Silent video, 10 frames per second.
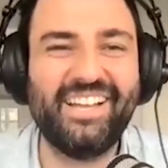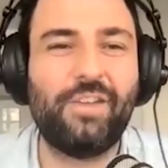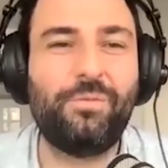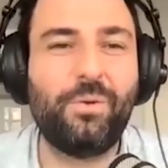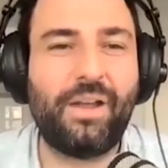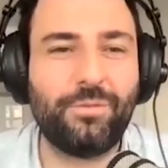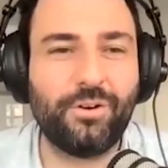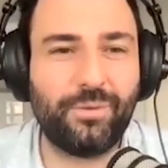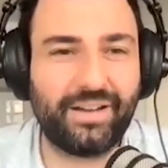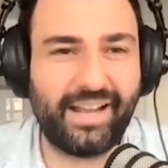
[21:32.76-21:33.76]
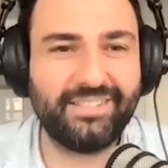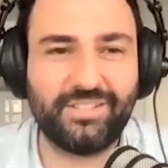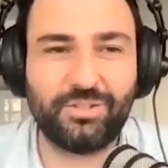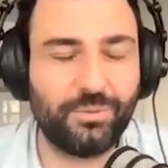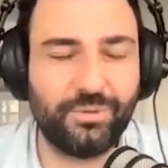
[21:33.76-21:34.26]
If we wait for everyone else
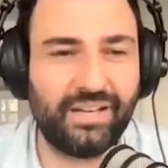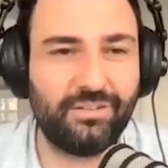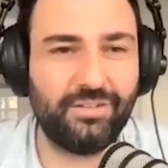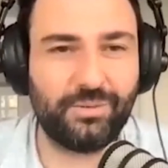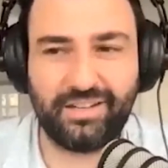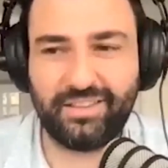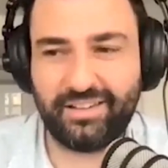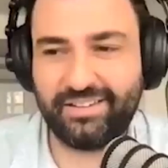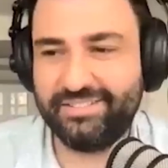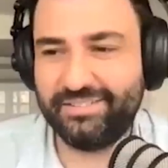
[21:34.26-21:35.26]
to do it, we'll never do anything.